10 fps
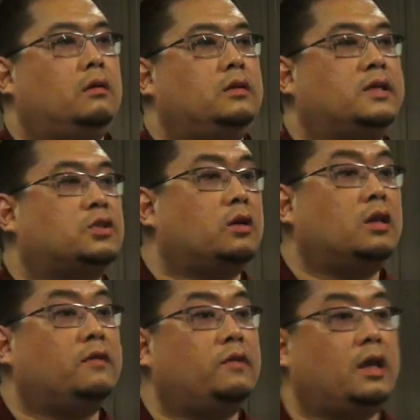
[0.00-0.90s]
they started
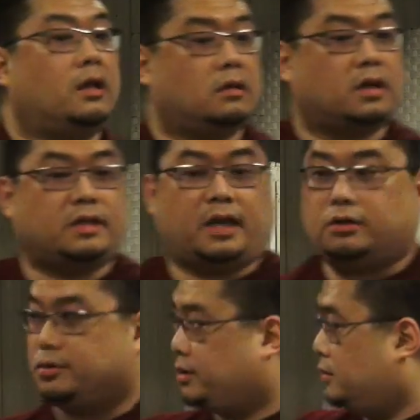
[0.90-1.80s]
living in
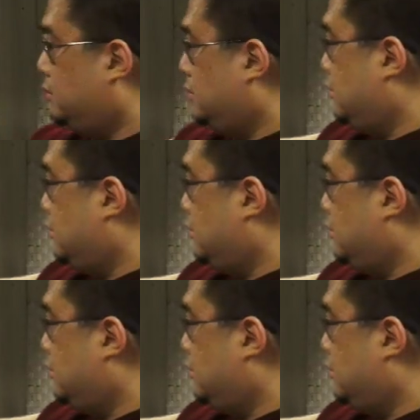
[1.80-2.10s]
containers,